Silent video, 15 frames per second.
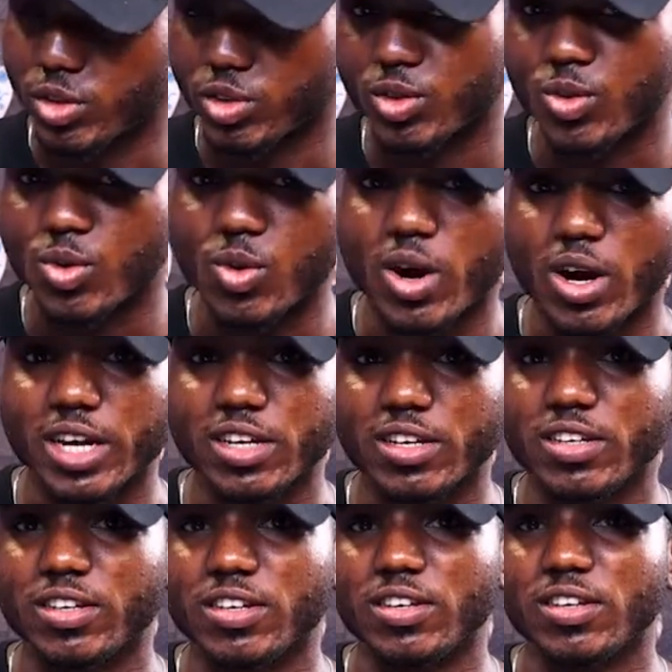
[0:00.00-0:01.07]
So
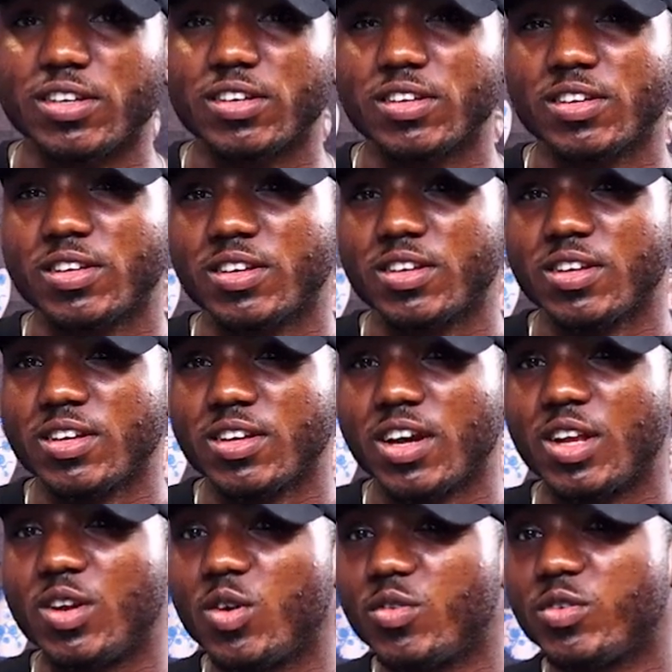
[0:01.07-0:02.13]
I
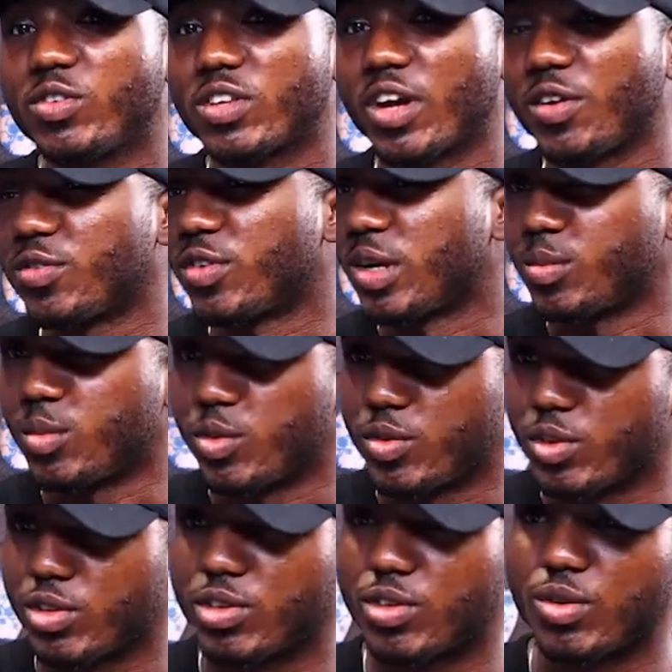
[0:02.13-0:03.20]
love sci-fi
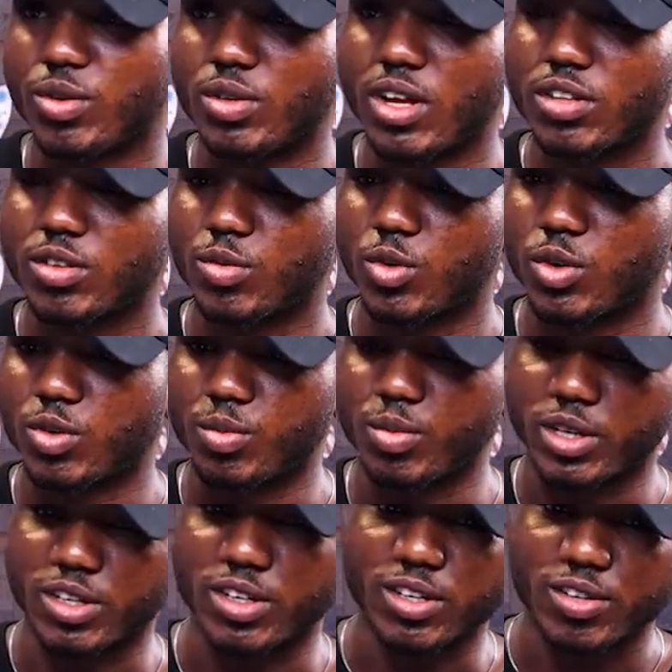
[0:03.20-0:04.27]
movies. So that's one of
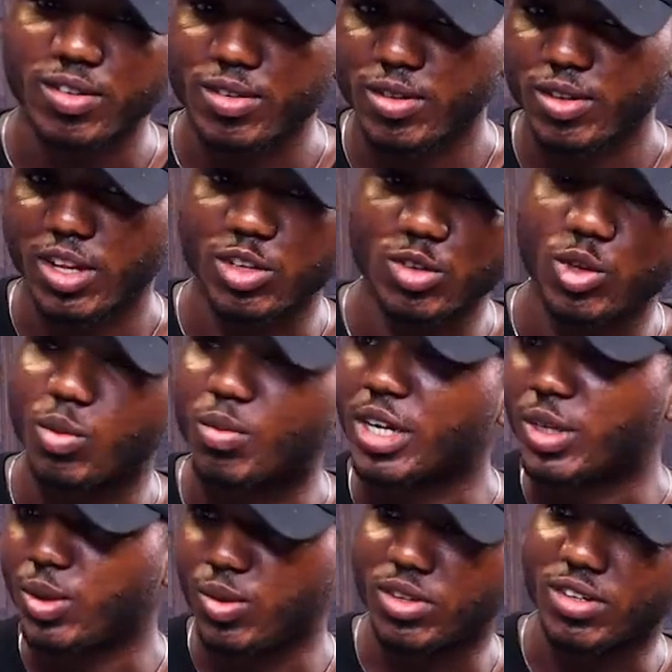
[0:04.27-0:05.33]
my
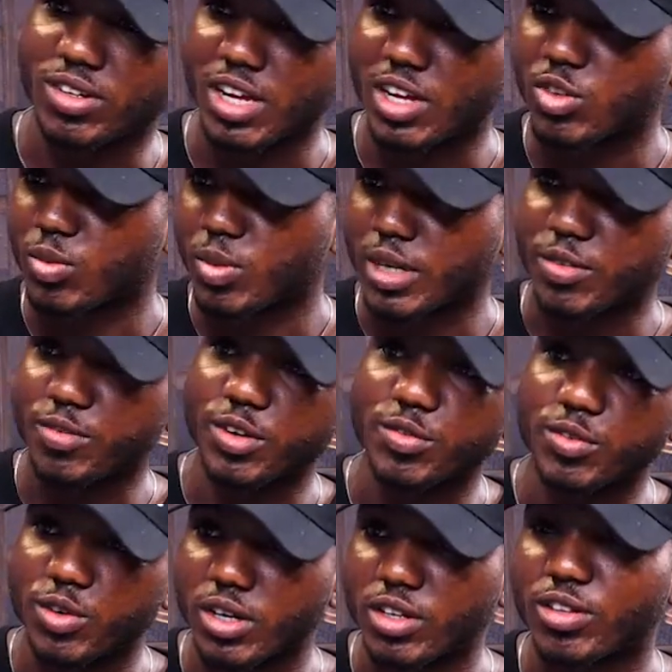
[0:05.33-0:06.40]
do things. That's one of my
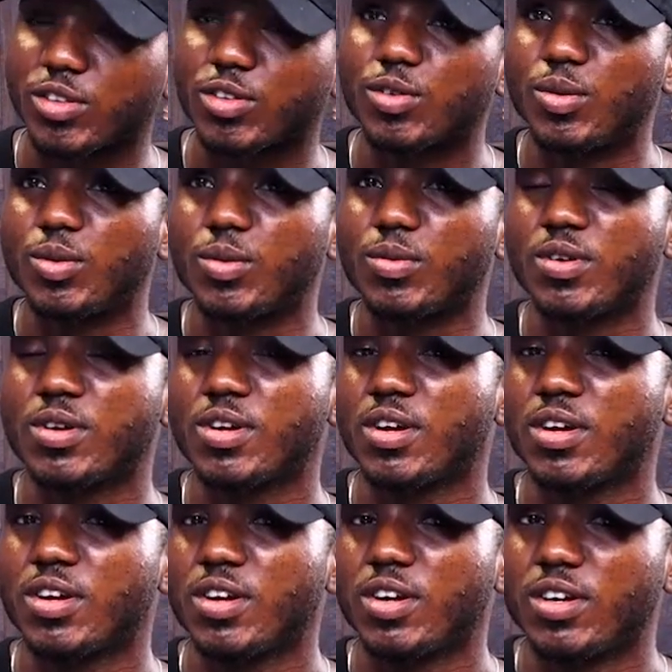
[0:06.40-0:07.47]
favorites. So
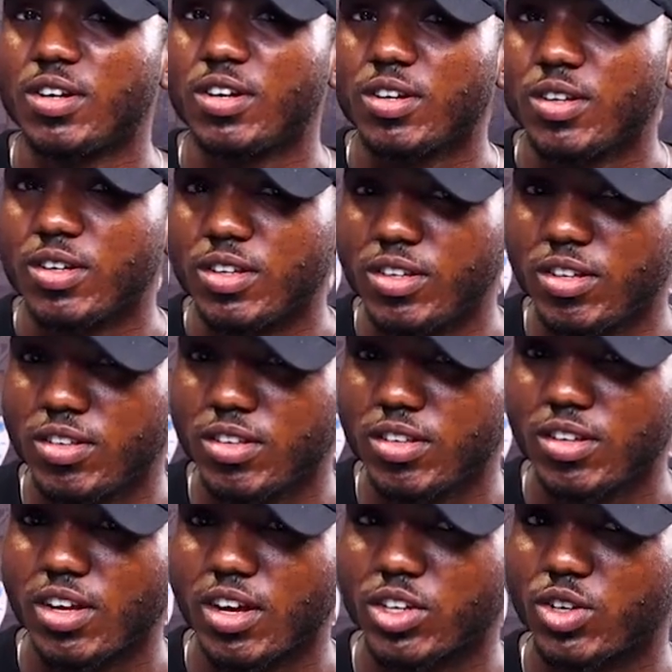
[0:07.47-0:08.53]
this
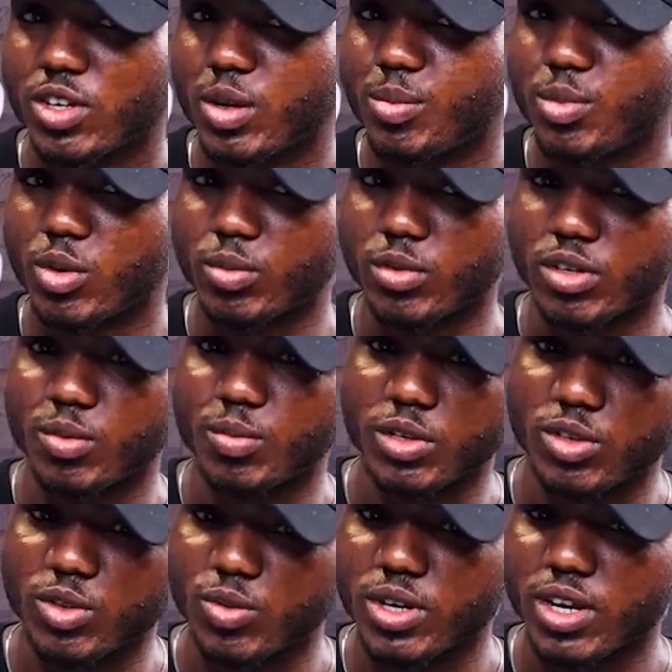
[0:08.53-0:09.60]
actually prompted me.
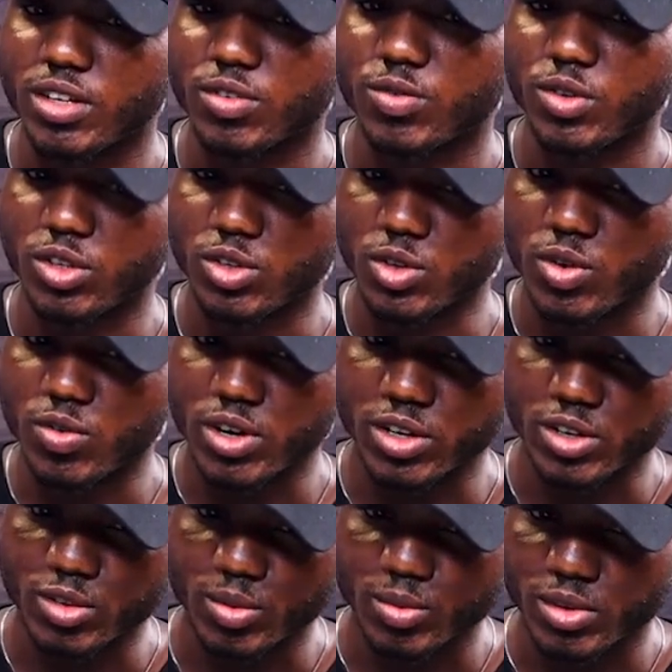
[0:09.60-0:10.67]
So when I discovered
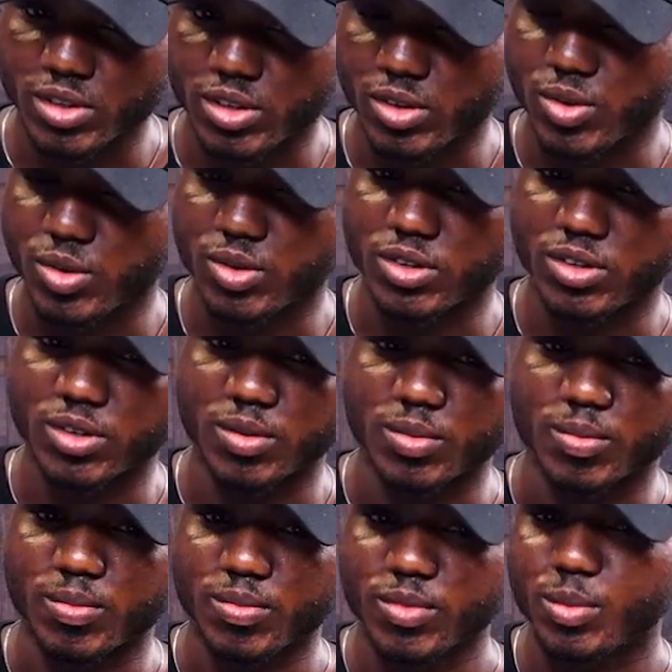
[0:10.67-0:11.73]
there's something
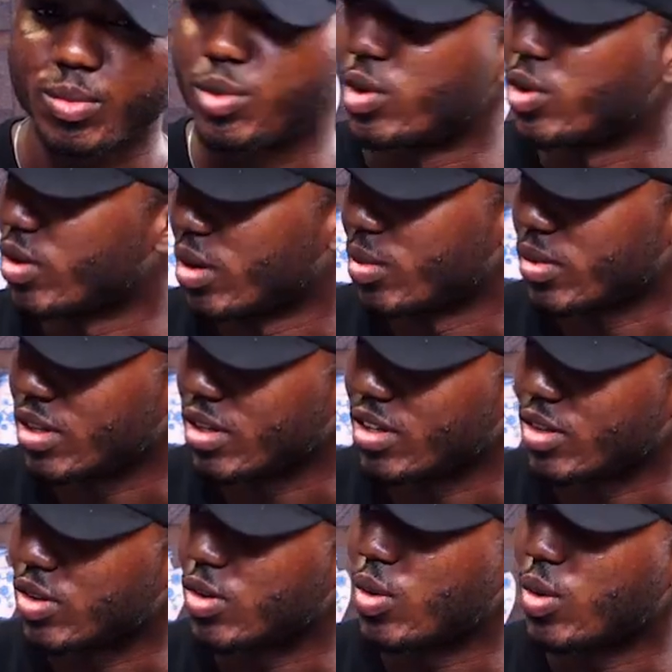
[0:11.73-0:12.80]
called programming,
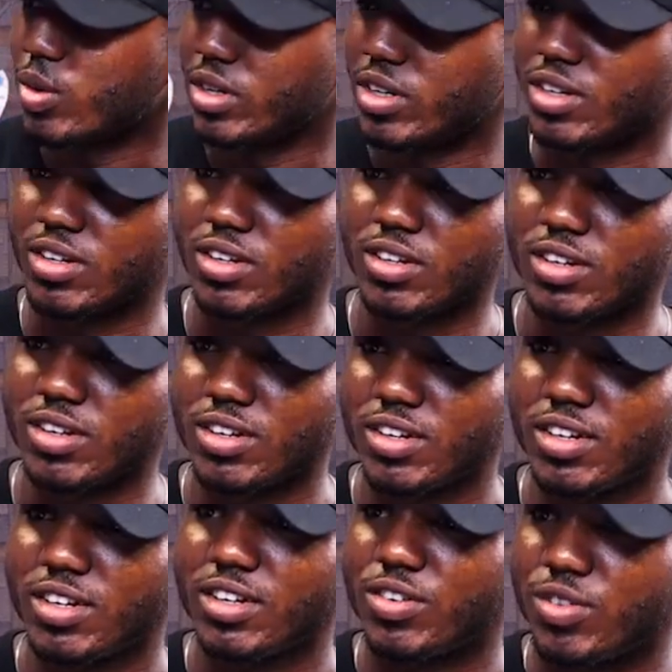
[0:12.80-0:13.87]
coding,
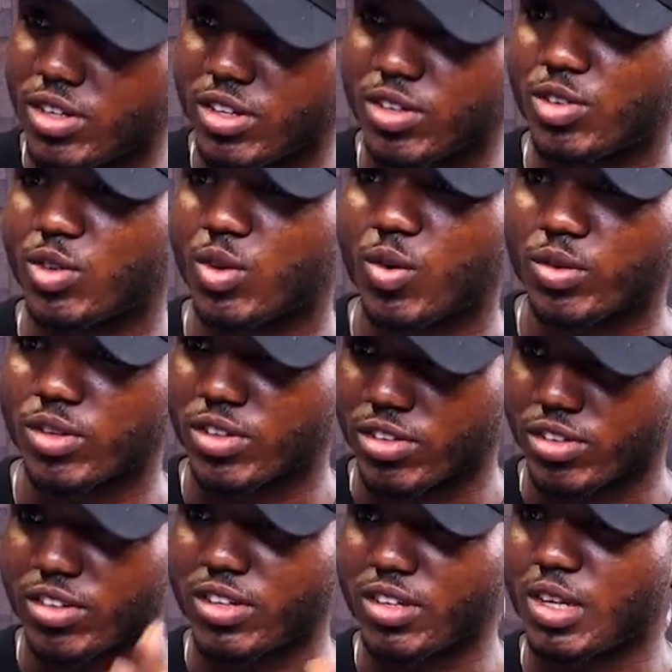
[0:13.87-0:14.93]
creating stores and
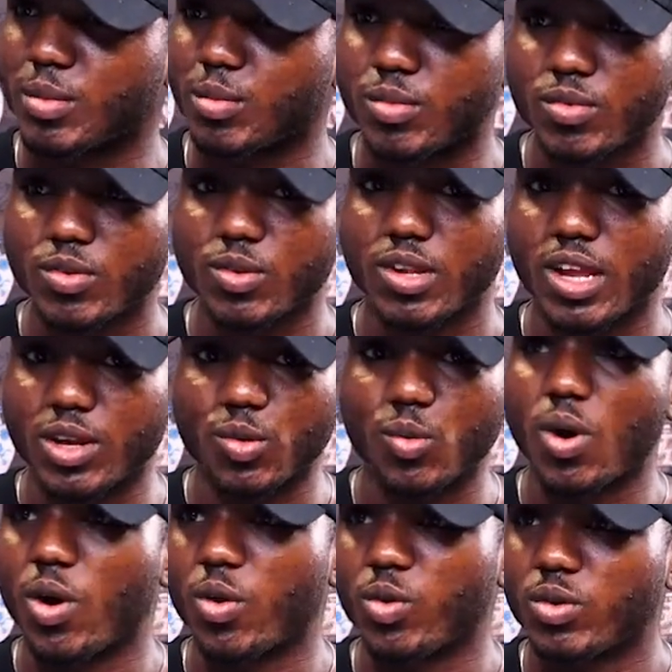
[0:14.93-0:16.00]
seeing them, like,
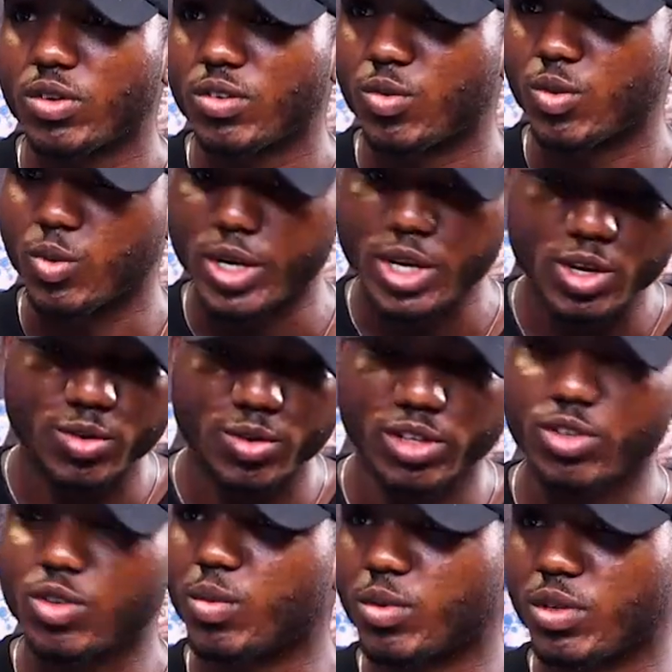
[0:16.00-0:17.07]
wow. When you create
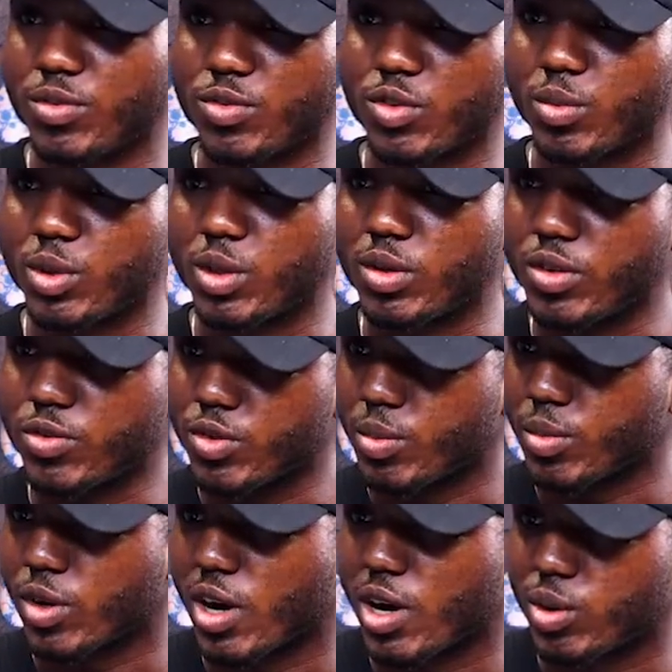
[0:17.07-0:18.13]
something from
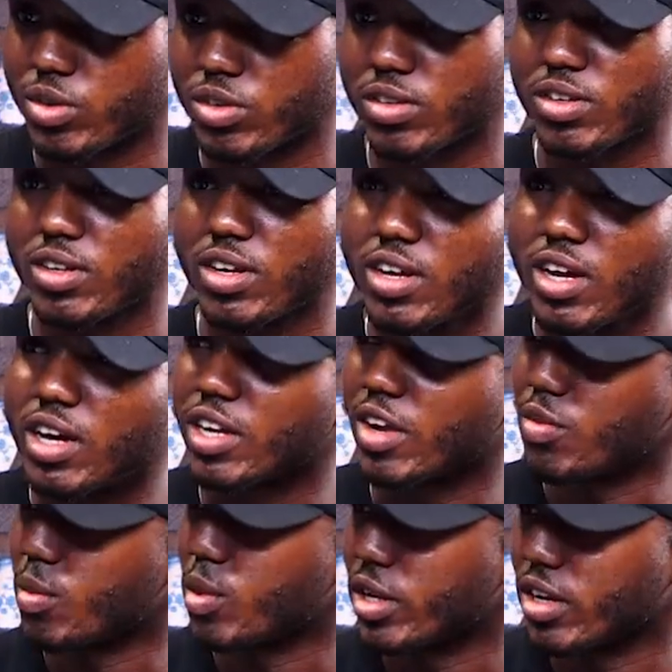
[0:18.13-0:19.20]
your house and
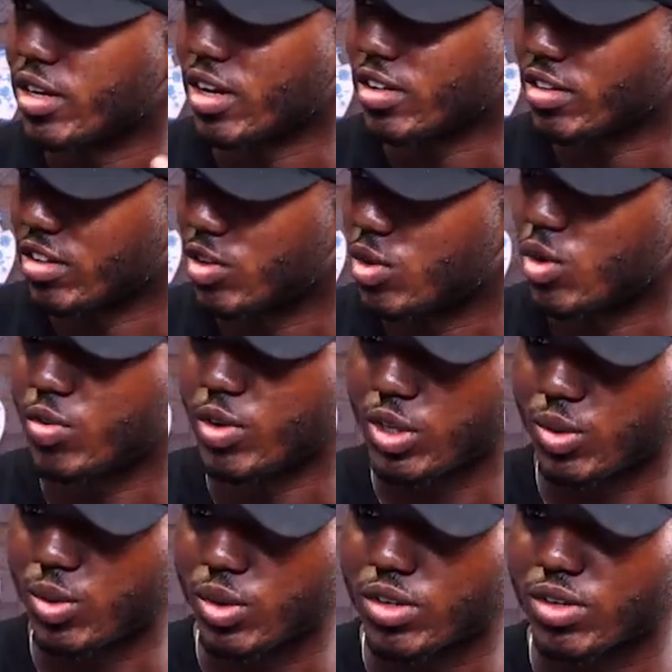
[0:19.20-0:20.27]
everybody can access it all over the
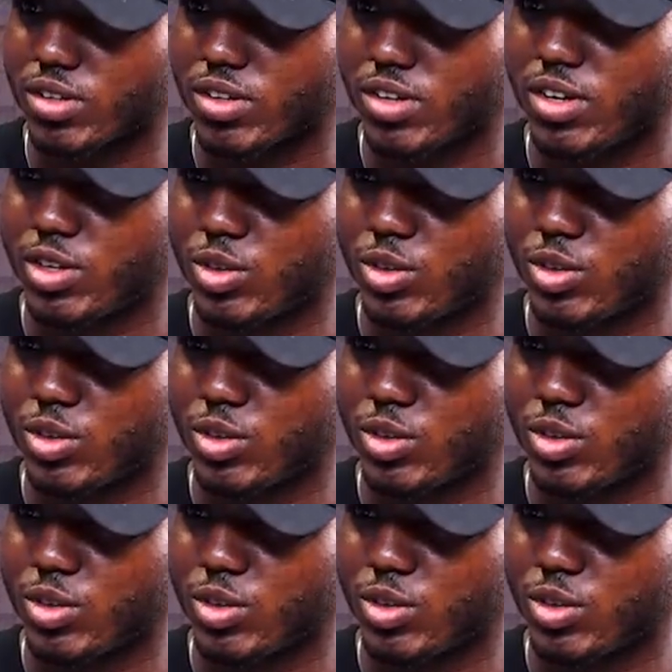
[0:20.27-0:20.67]
world.